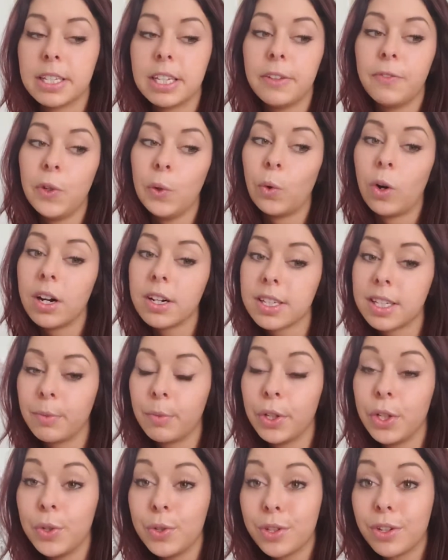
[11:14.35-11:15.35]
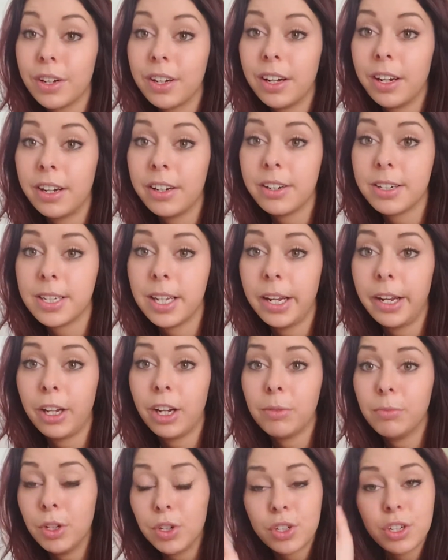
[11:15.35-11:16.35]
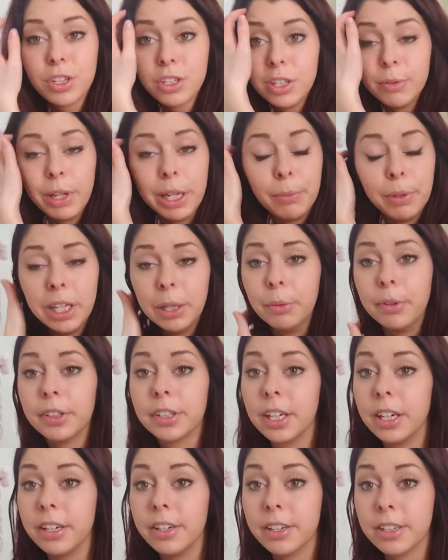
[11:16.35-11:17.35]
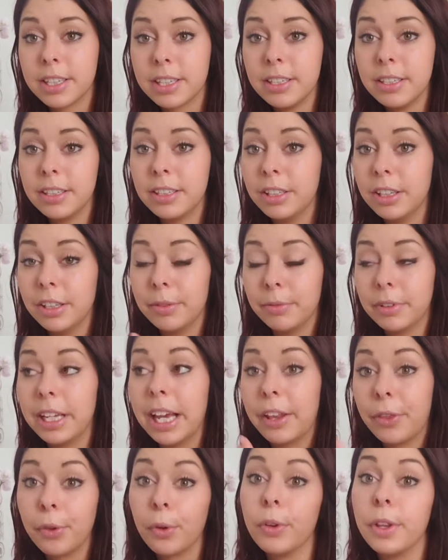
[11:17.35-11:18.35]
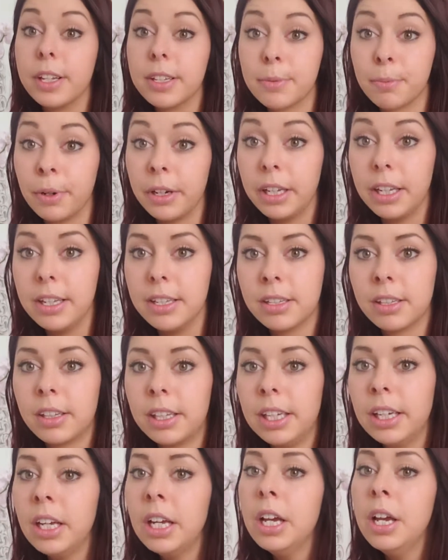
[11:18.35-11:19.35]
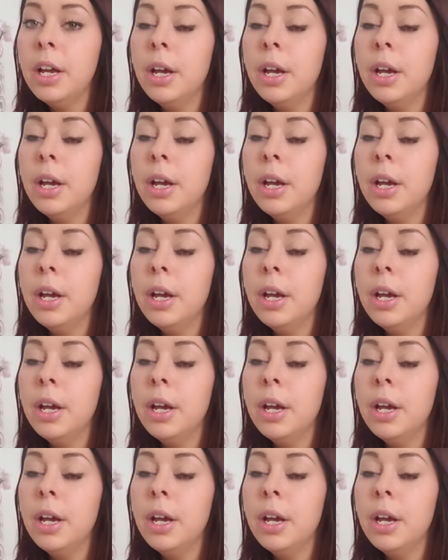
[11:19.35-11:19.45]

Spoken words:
If you are someone who's good at understanding your emotions, you may be able to get through this pretty easily.